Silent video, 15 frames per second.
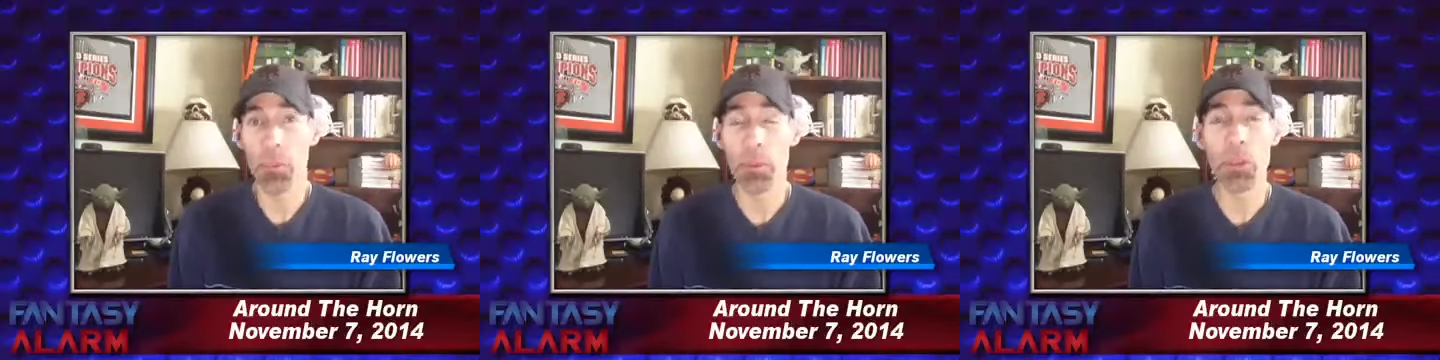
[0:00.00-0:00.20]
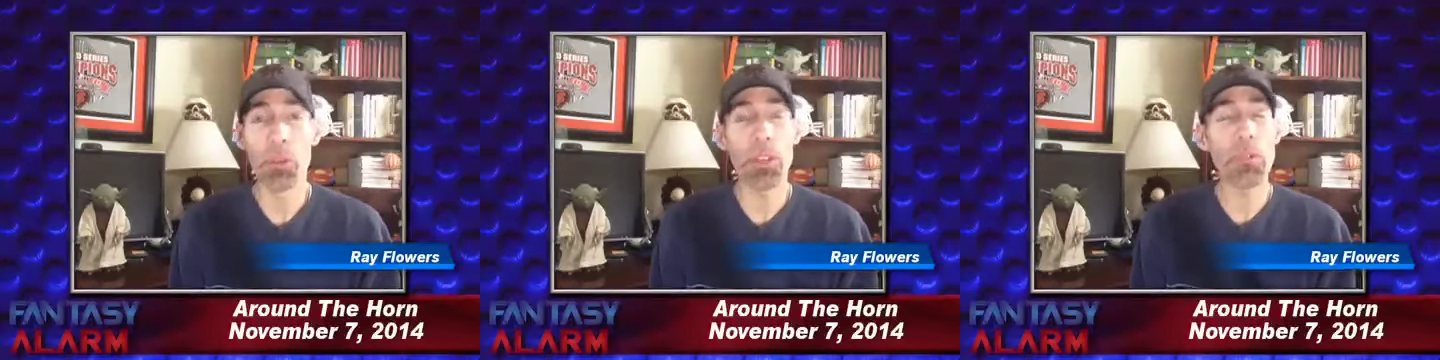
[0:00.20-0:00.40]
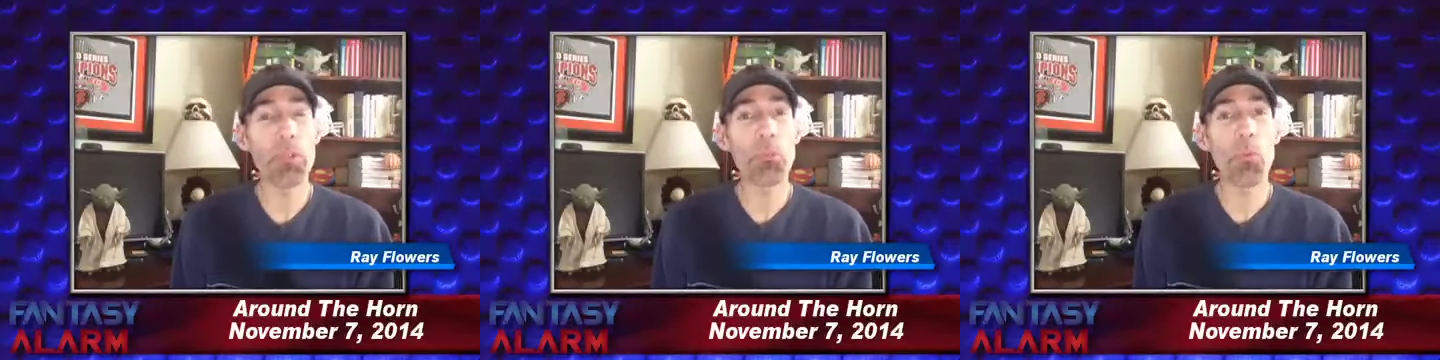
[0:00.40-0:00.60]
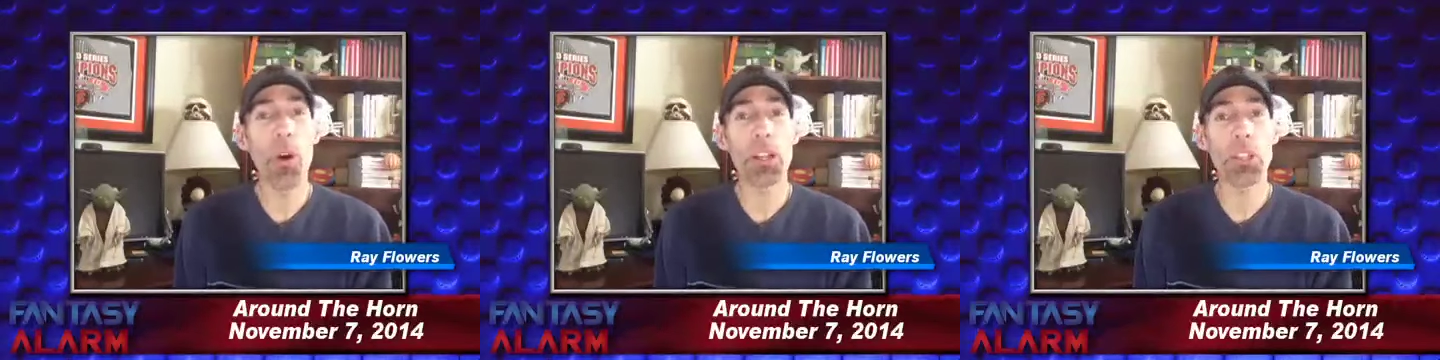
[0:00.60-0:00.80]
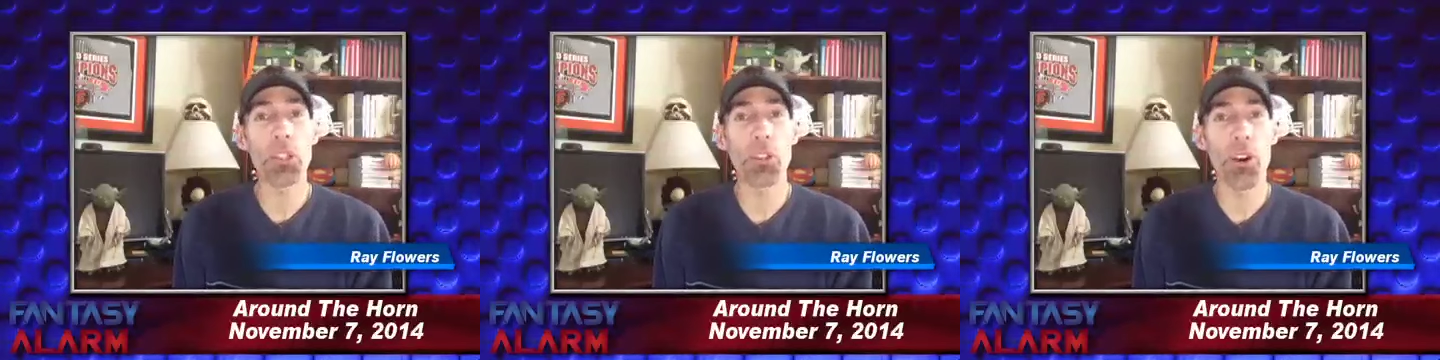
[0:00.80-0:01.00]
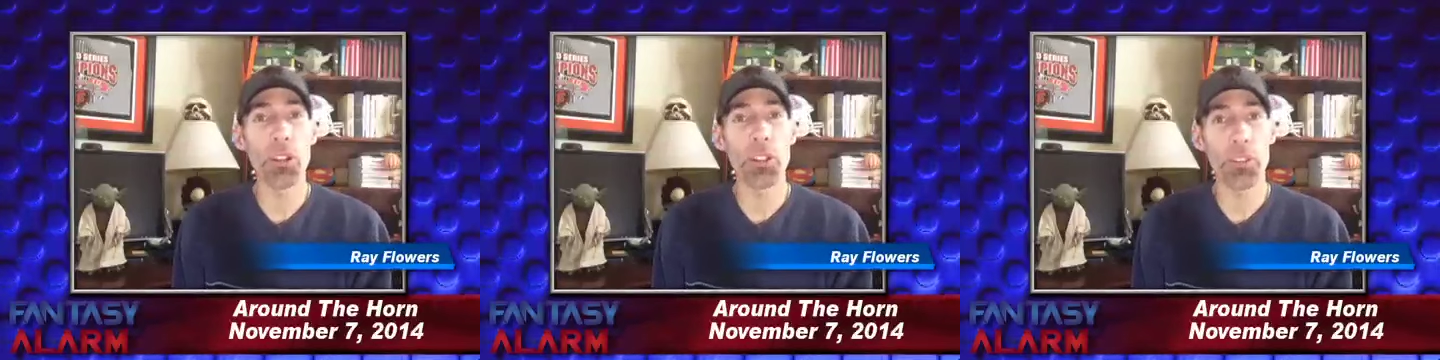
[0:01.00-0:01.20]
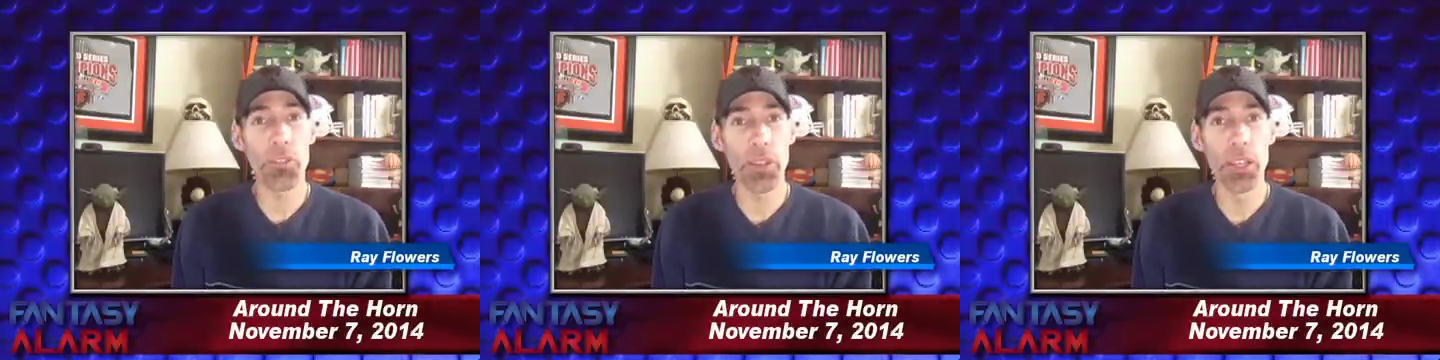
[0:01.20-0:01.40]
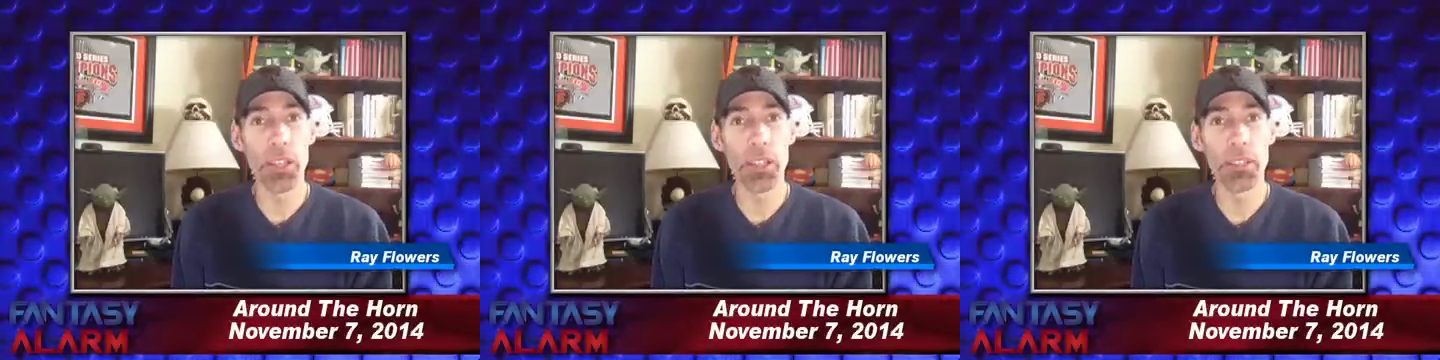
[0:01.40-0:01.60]
I mean, you'll even watch starts
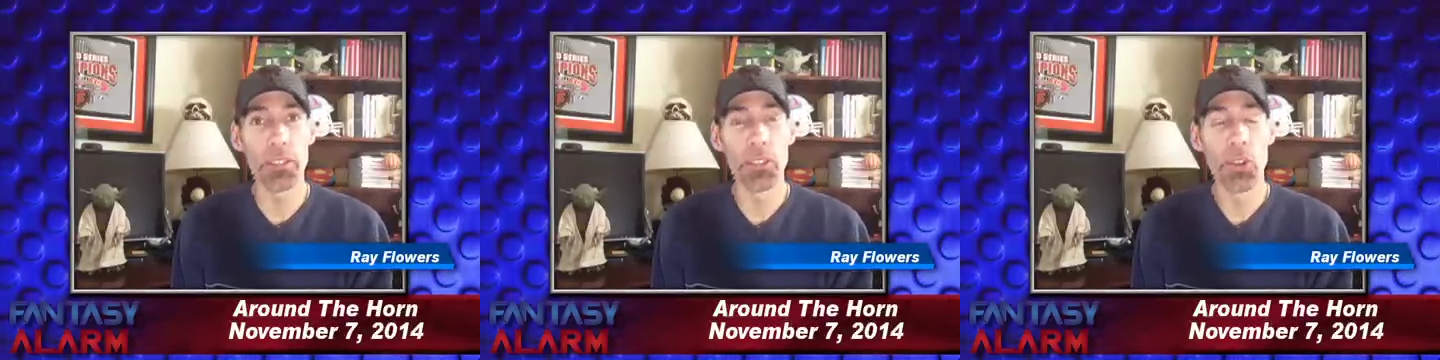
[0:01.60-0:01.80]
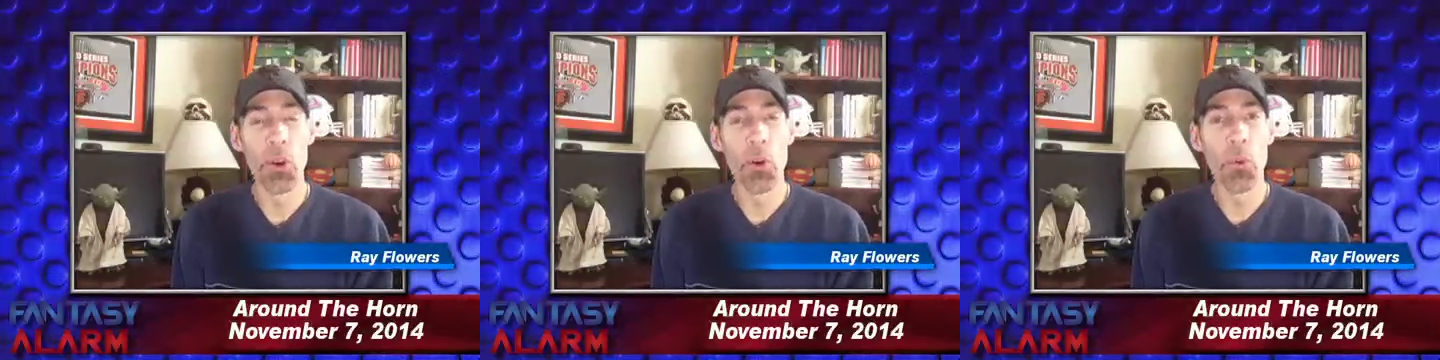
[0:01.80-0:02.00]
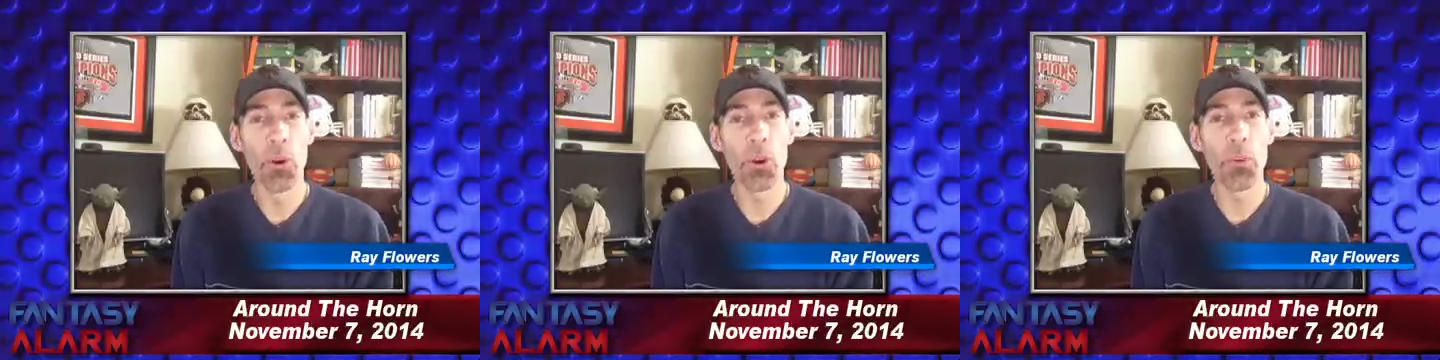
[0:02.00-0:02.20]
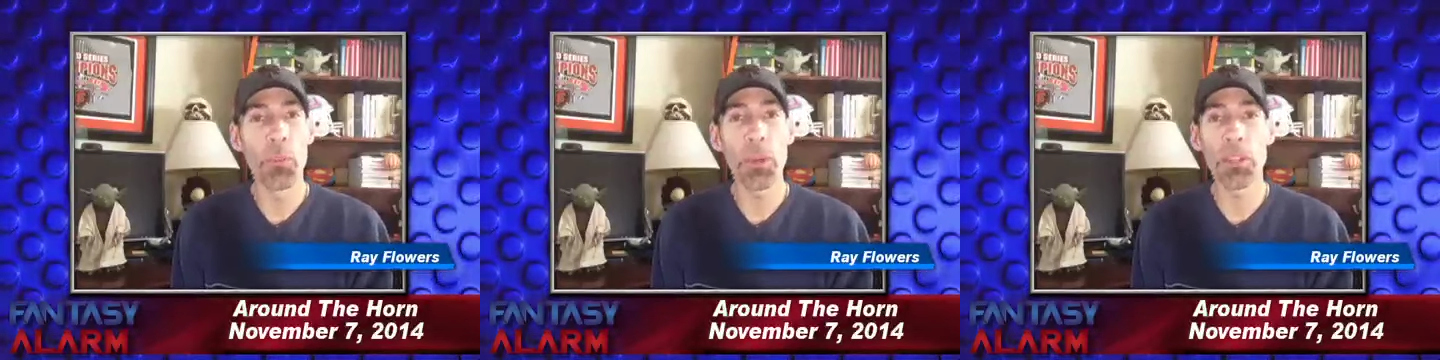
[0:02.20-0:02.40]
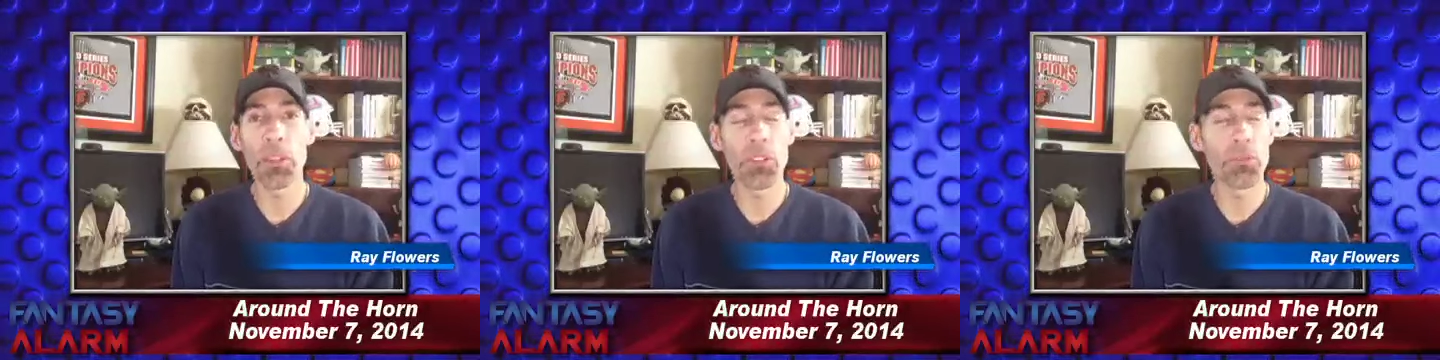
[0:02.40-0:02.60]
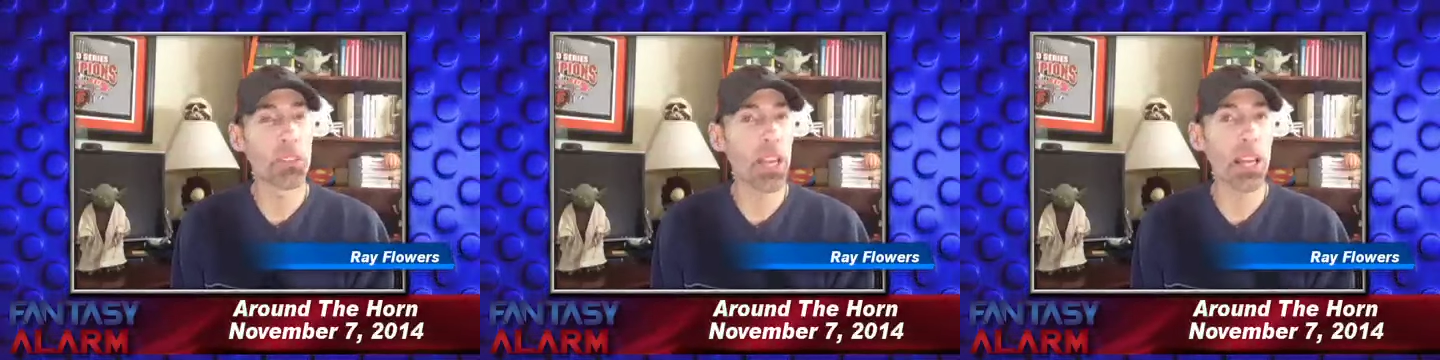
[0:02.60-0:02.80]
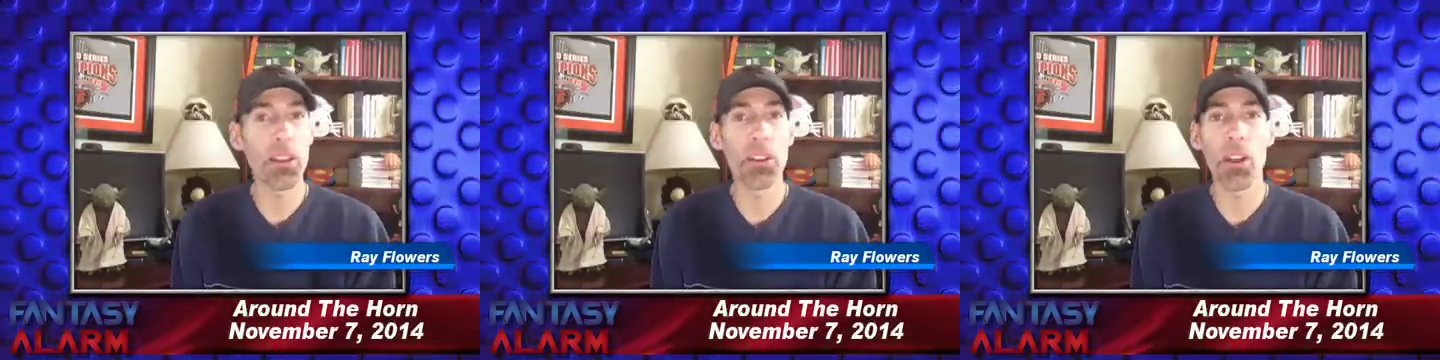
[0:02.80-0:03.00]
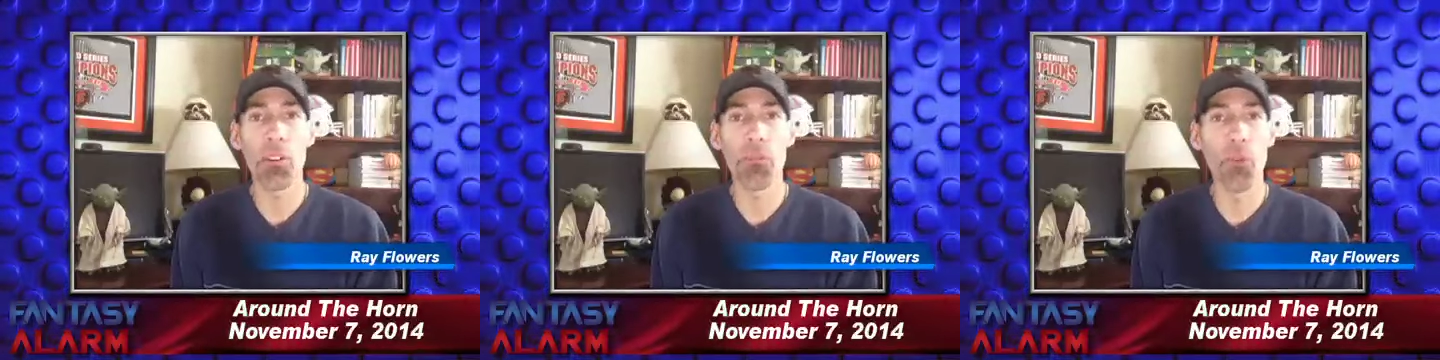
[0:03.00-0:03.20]
of his where he'll be
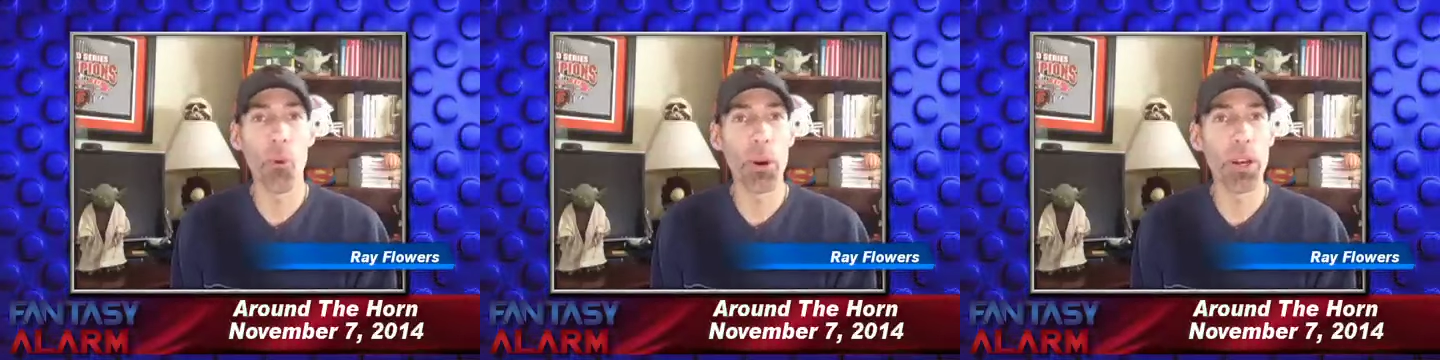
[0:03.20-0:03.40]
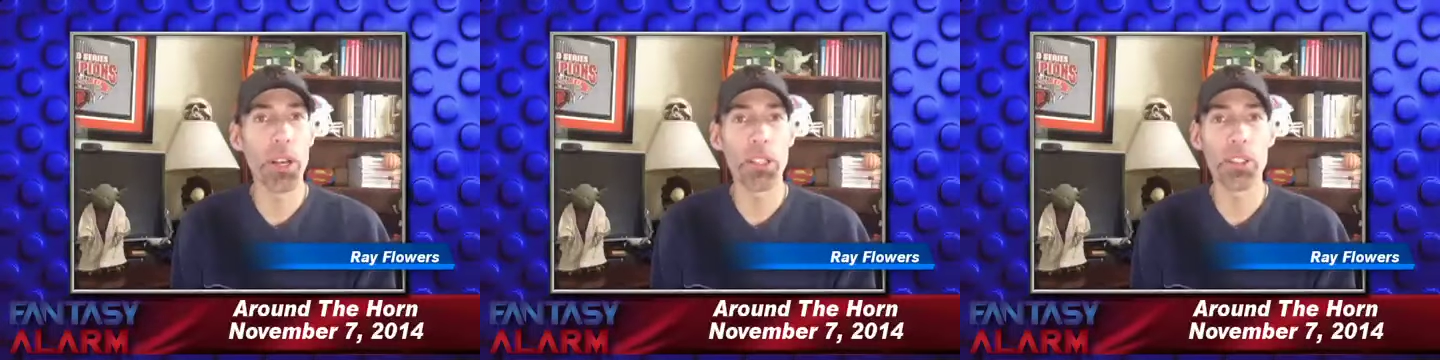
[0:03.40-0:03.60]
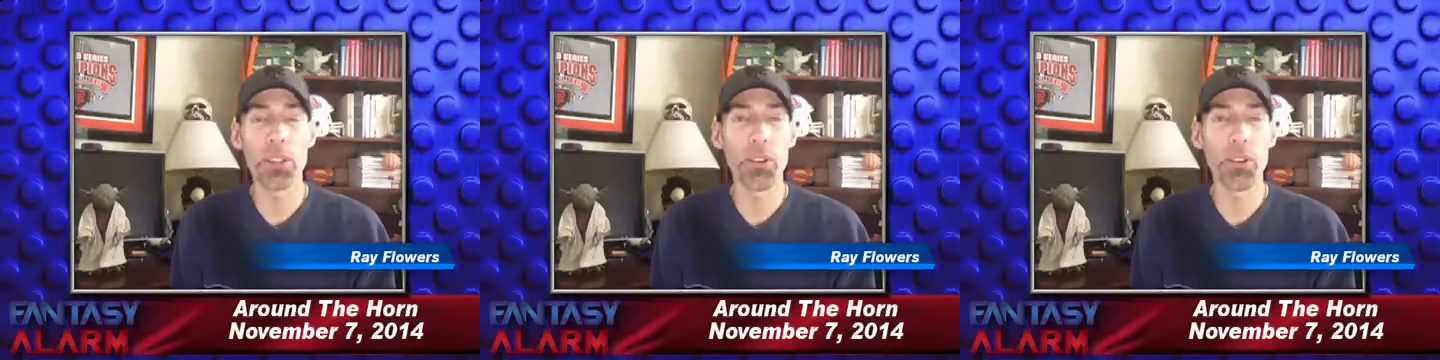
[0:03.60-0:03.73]
sailing along 4 innings,